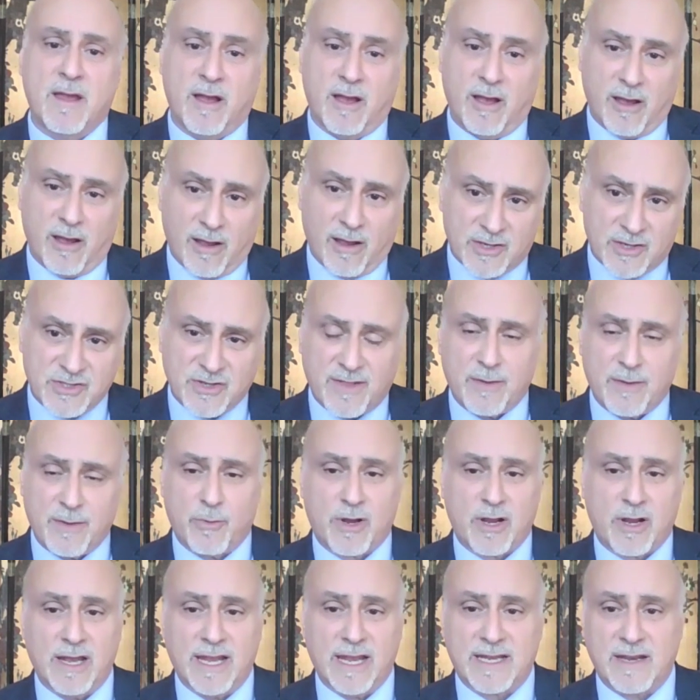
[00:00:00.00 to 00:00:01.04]
So they were
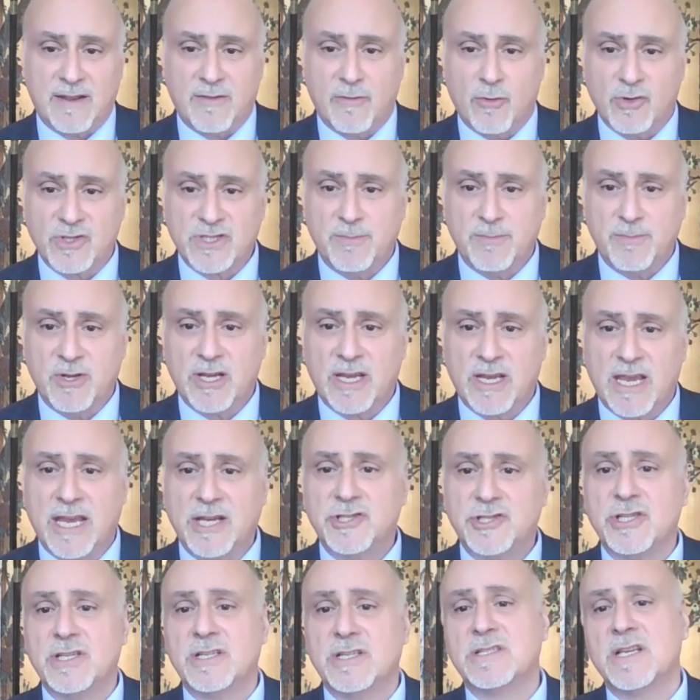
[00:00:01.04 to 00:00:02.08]
collecting those
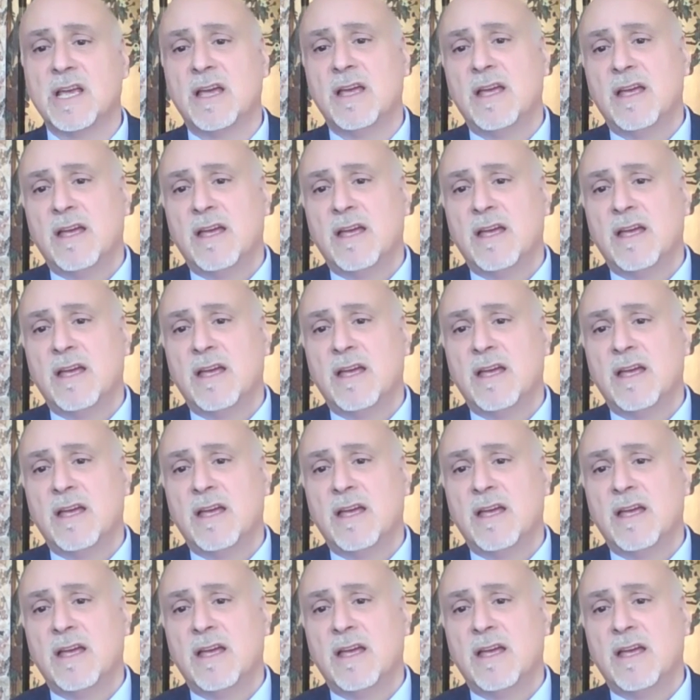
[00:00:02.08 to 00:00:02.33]
communications.